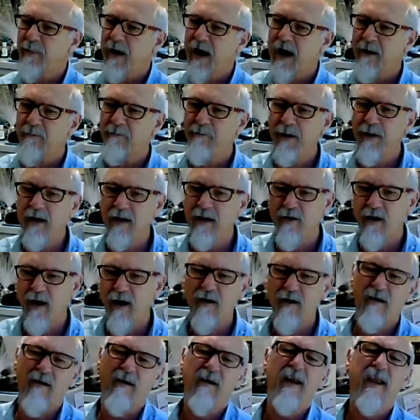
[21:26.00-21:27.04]
part B, you
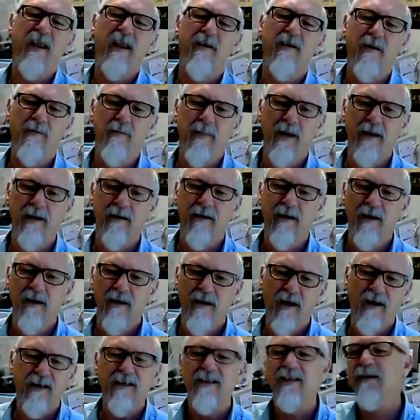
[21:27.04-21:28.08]
go, hang on a minute,
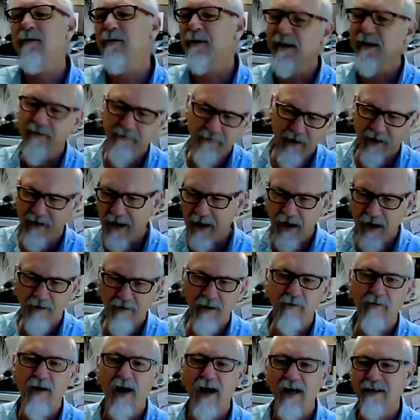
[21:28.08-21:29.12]
I see what they've done now.
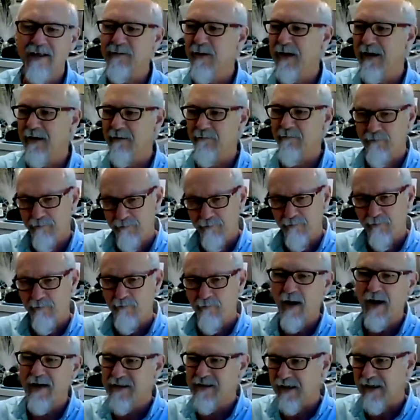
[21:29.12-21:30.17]
They've asked me to
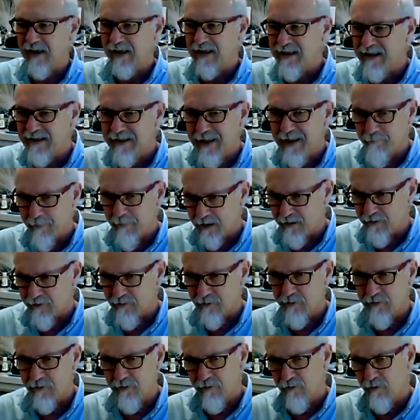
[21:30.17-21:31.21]
basically step me
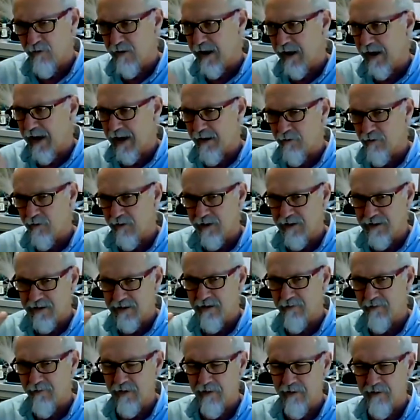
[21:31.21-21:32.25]
through looking at all these
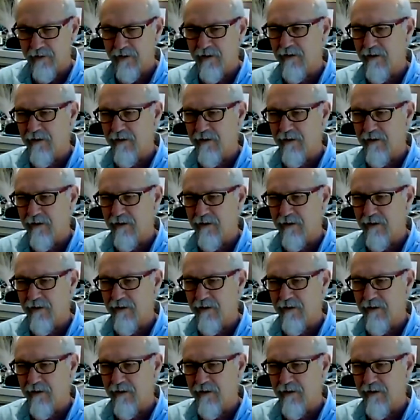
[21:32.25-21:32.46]
different